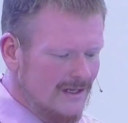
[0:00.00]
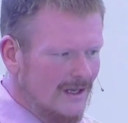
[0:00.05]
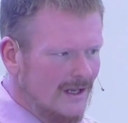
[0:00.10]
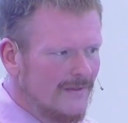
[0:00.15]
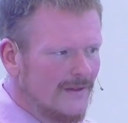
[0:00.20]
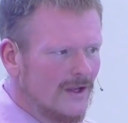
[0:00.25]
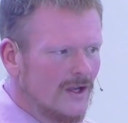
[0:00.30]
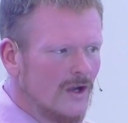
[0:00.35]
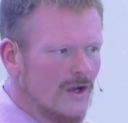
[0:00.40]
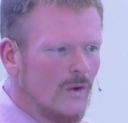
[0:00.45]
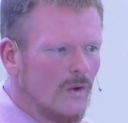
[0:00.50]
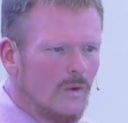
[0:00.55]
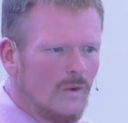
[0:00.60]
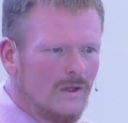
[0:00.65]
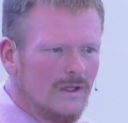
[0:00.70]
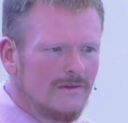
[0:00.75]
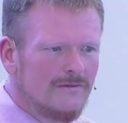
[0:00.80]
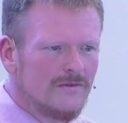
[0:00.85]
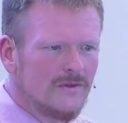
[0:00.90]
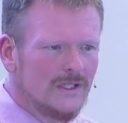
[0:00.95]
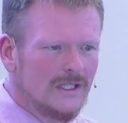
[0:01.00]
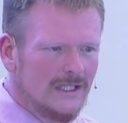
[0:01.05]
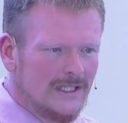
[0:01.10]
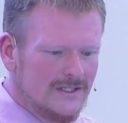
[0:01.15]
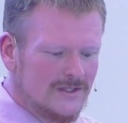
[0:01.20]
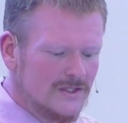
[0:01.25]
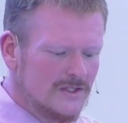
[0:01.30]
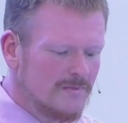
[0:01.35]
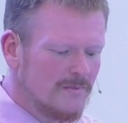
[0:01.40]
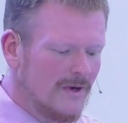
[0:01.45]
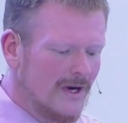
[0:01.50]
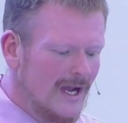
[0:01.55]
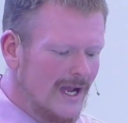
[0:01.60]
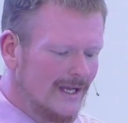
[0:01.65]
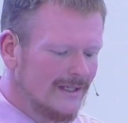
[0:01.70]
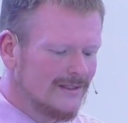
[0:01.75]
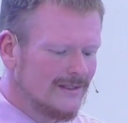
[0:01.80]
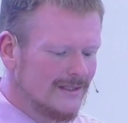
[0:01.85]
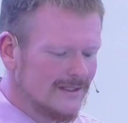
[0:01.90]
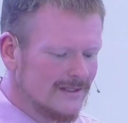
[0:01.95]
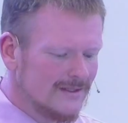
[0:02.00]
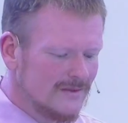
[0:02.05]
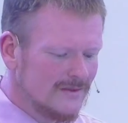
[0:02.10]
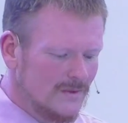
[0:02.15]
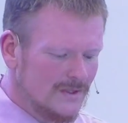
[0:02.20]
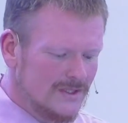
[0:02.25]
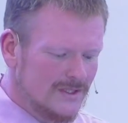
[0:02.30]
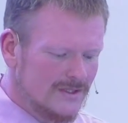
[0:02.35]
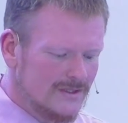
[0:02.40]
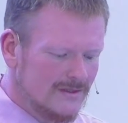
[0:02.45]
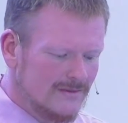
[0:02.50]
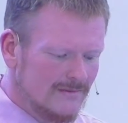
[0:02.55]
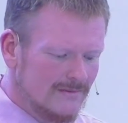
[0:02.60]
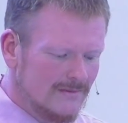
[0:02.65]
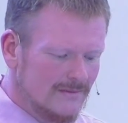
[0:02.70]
And the goal of religious practice, which